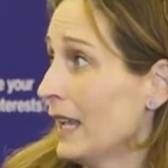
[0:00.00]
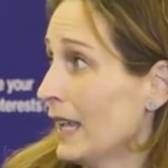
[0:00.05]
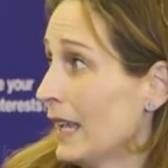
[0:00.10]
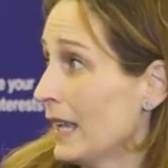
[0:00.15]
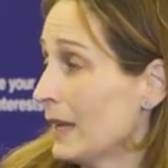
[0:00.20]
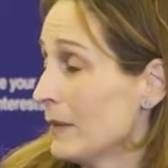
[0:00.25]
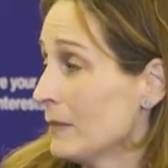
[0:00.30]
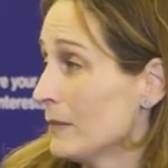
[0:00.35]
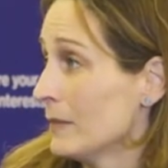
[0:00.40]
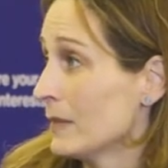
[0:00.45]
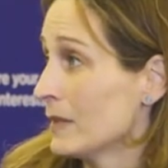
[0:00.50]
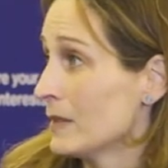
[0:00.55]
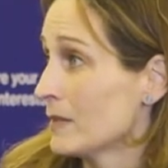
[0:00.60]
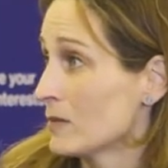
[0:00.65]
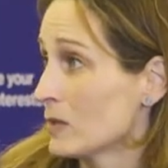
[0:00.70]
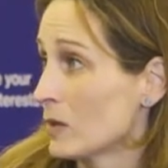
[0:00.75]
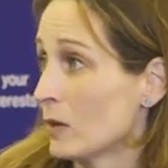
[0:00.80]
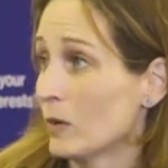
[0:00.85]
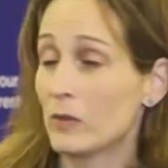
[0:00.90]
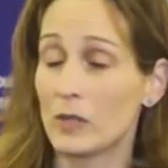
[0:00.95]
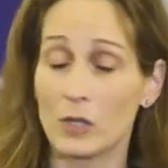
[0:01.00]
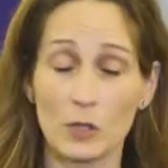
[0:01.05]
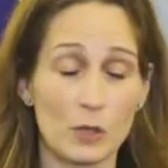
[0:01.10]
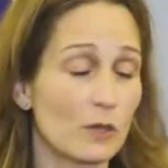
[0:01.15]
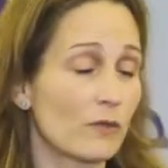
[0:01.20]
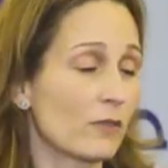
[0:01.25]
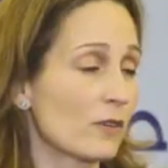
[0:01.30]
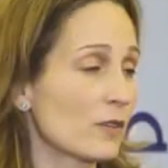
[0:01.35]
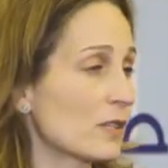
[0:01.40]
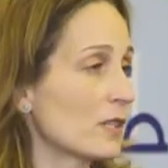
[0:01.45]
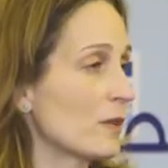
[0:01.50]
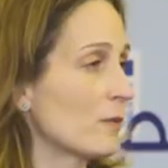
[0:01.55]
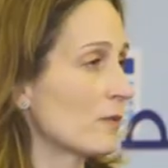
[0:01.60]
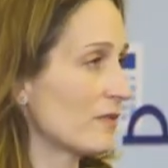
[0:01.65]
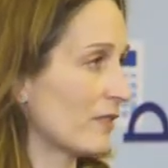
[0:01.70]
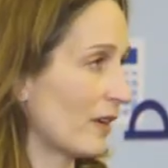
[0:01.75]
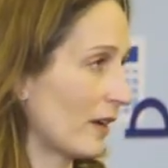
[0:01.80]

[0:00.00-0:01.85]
Um, so the university was